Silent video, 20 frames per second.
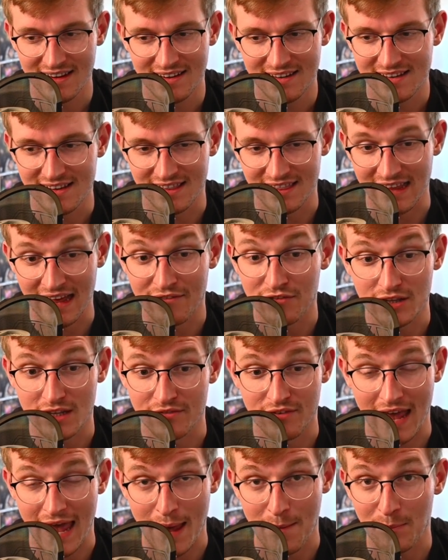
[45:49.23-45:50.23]
level
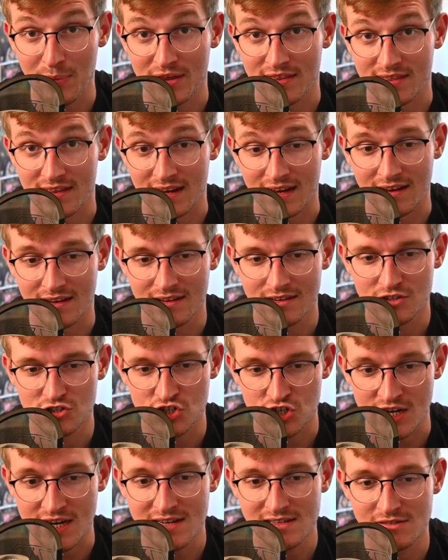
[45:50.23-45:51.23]
of empathy.
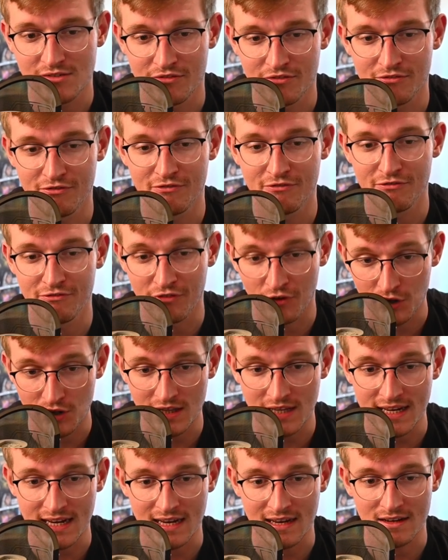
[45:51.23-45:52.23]
She is
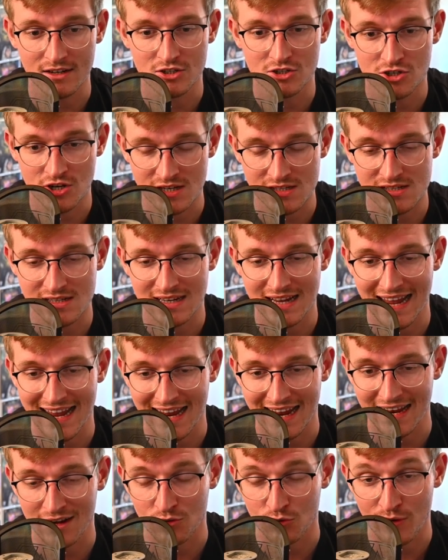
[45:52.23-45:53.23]
fully just
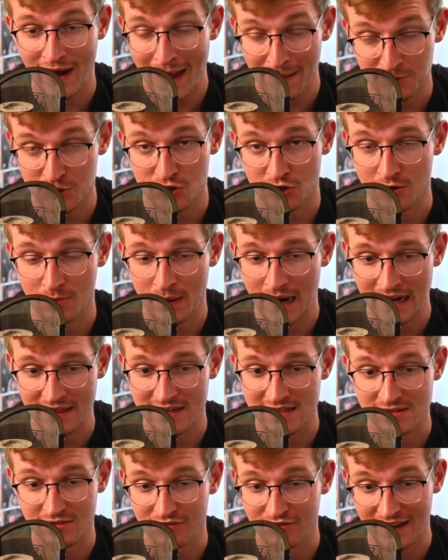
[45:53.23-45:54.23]
enraptured by
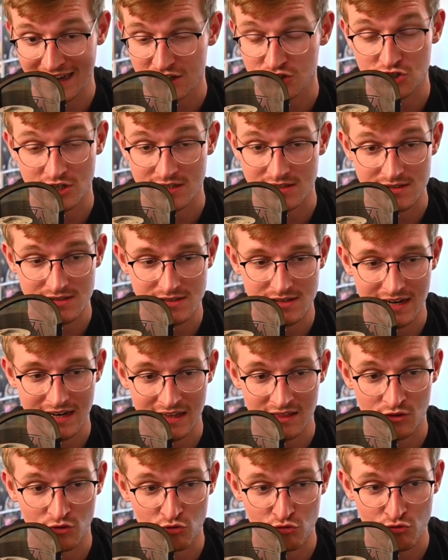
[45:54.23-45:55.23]
this vengeance
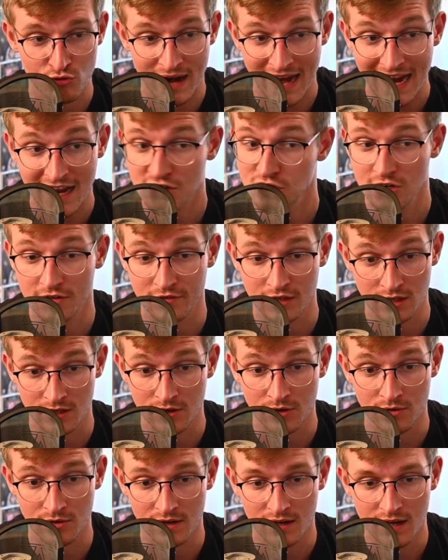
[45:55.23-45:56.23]
in the rage of
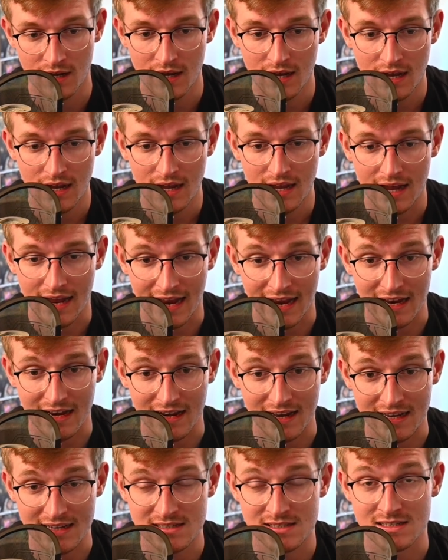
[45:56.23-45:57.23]
Elune. It
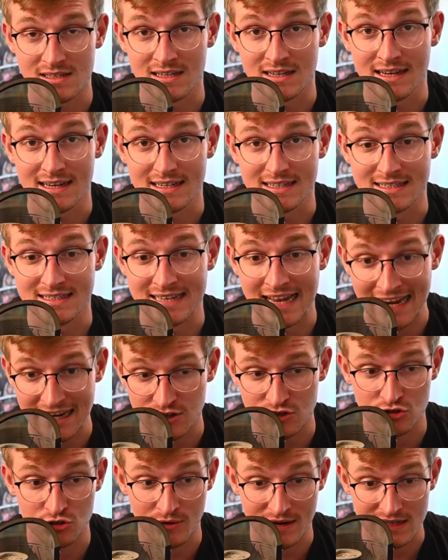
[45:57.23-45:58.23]
is
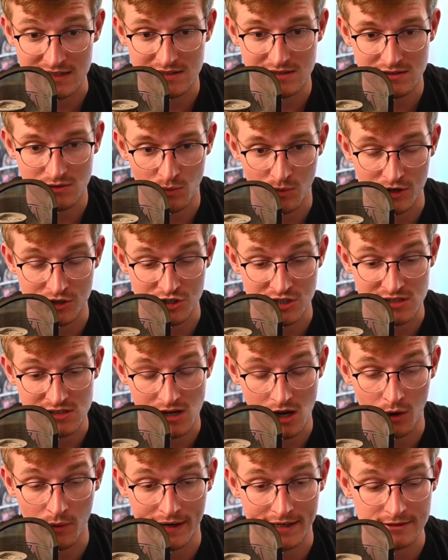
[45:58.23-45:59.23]
dangerous where she's
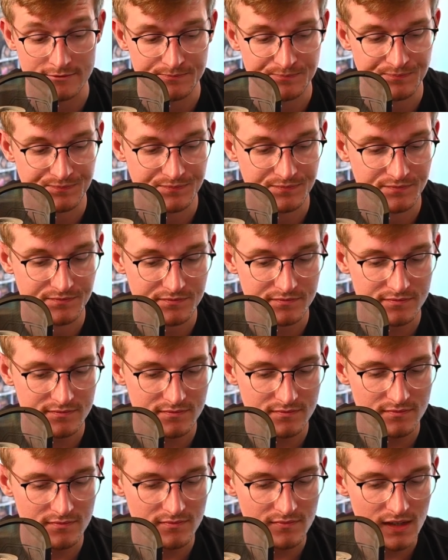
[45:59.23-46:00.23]
going.
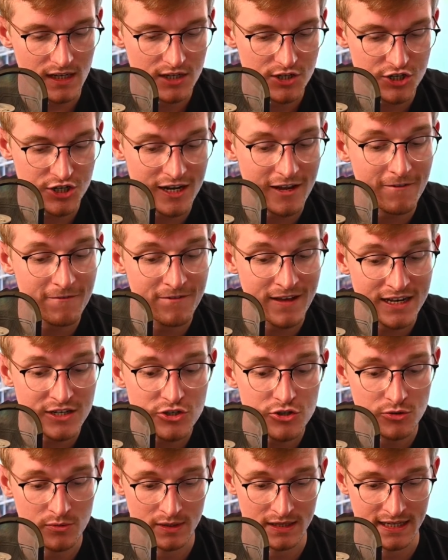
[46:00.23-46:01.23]
She
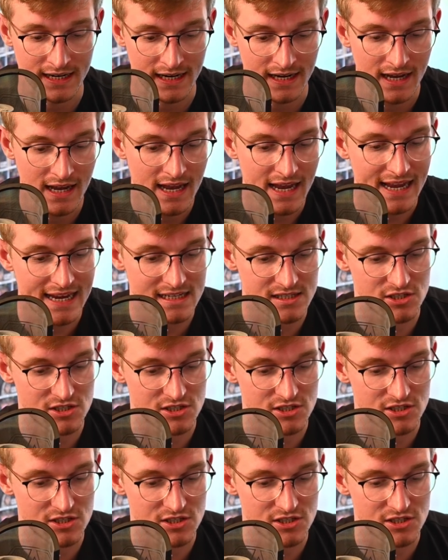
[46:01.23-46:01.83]
eventually is